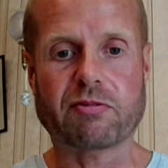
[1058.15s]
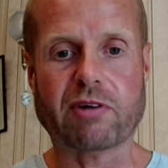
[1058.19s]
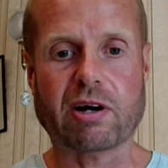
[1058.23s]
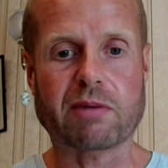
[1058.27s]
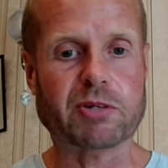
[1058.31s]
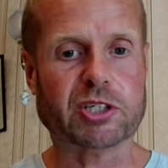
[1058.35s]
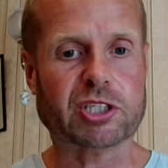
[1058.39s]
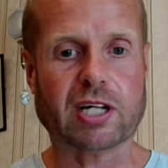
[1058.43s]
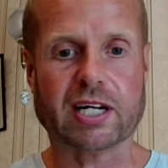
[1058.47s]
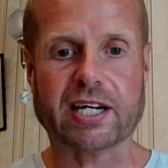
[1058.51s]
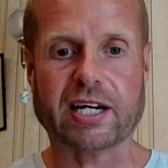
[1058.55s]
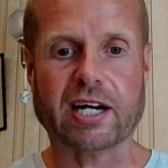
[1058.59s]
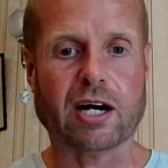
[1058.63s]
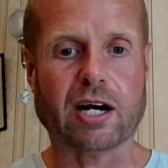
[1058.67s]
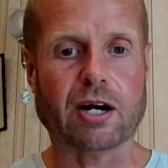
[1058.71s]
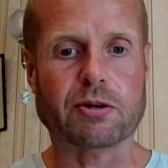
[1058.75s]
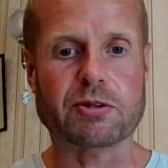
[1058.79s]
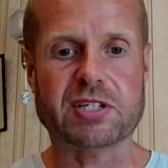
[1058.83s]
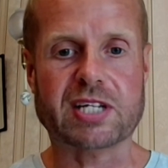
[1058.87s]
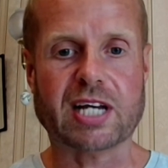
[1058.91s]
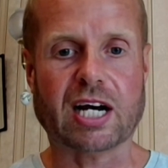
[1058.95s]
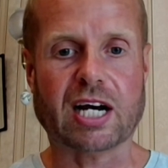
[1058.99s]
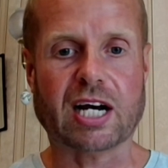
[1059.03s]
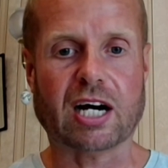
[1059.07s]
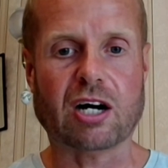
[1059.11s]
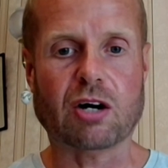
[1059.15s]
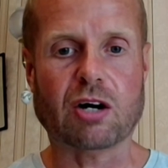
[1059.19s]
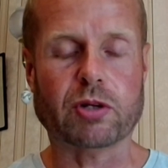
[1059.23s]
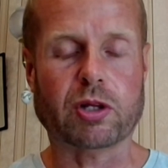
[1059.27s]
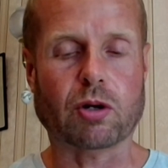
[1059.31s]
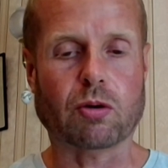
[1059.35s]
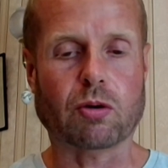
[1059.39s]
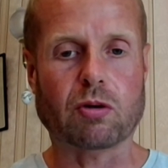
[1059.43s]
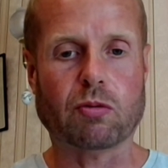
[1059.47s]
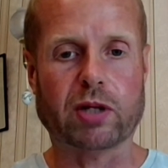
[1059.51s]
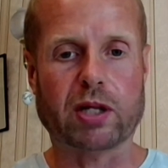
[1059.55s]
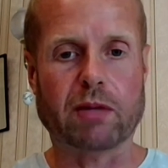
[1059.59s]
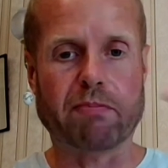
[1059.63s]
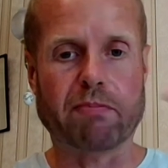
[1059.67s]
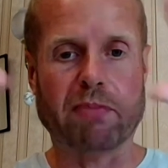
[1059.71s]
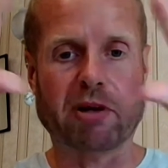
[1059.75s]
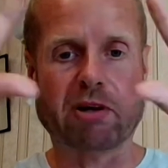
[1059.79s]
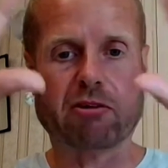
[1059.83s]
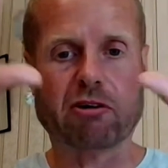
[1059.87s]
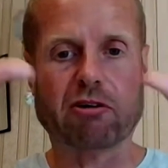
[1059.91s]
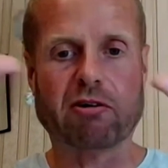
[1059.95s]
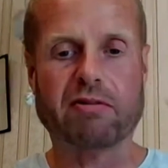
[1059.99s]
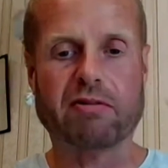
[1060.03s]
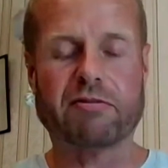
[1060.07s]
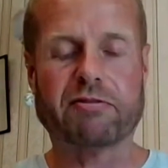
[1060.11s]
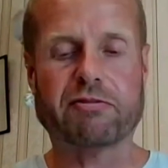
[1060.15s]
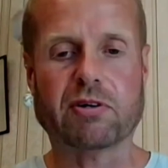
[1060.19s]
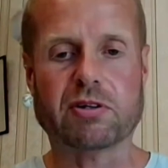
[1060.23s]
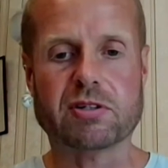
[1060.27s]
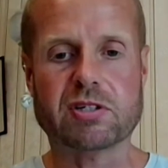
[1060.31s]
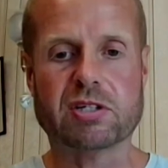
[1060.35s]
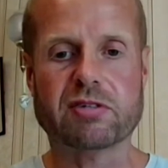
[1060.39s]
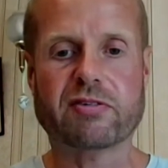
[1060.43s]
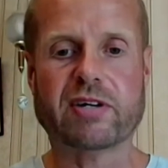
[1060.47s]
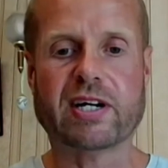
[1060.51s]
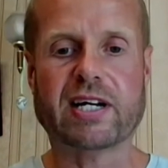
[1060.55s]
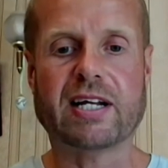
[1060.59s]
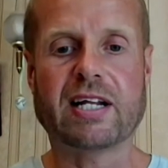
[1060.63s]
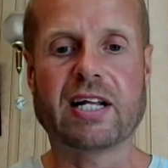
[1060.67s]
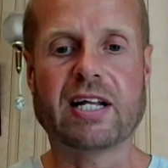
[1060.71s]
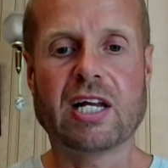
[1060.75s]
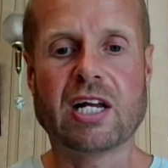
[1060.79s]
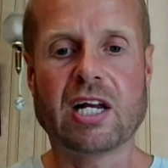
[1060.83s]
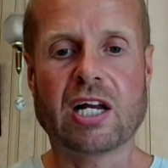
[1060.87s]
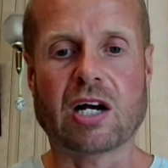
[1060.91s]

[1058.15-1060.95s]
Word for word: very much like a hotel with a, with a mirror in front of it.